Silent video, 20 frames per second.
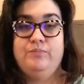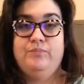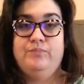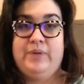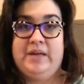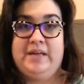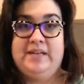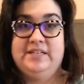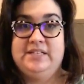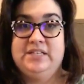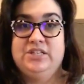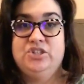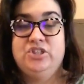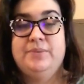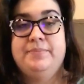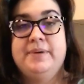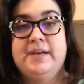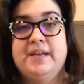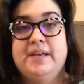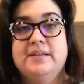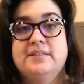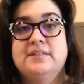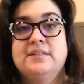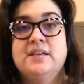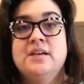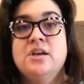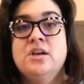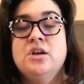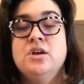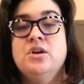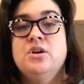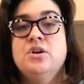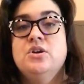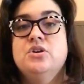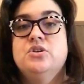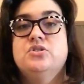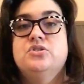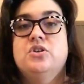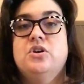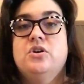painting she picked.
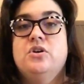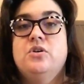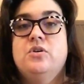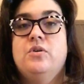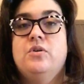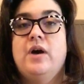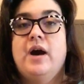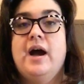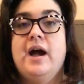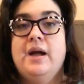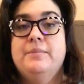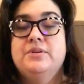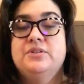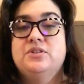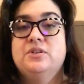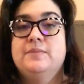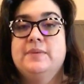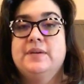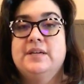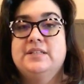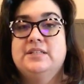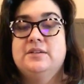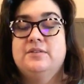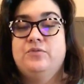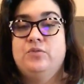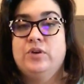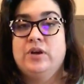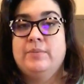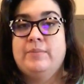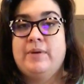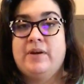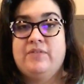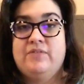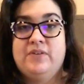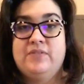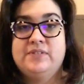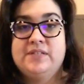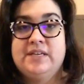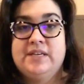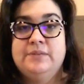So I'm assuming it's a 40 by
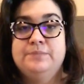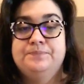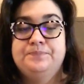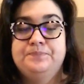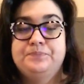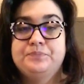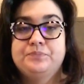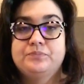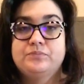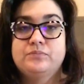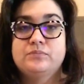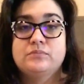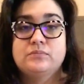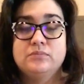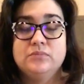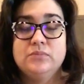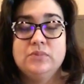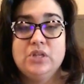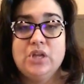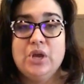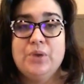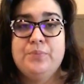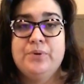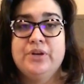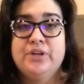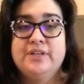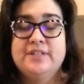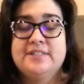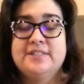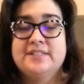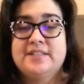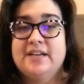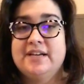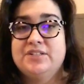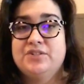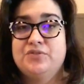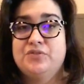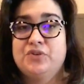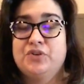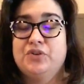50, a pretty good
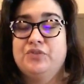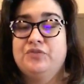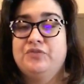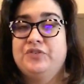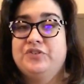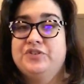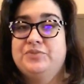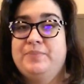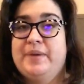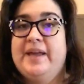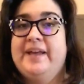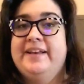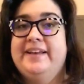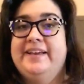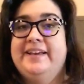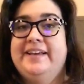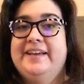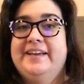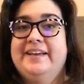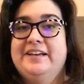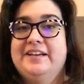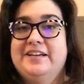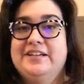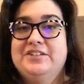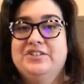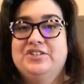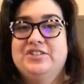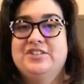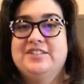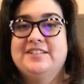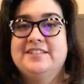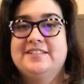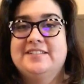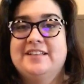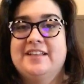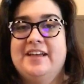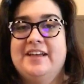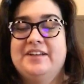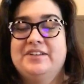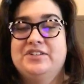size for her first painting, and she's
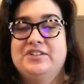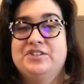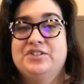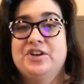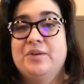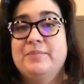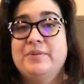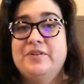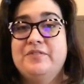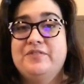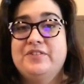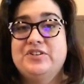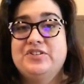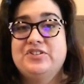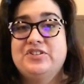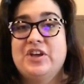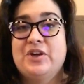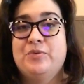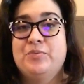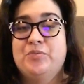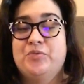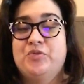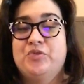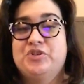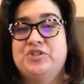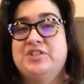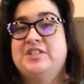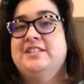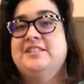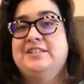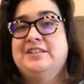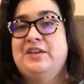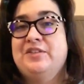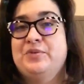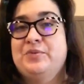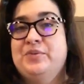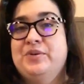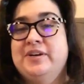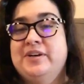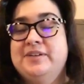like determined to finish that one before she gets
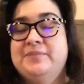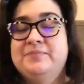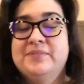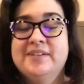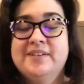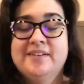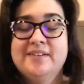another one.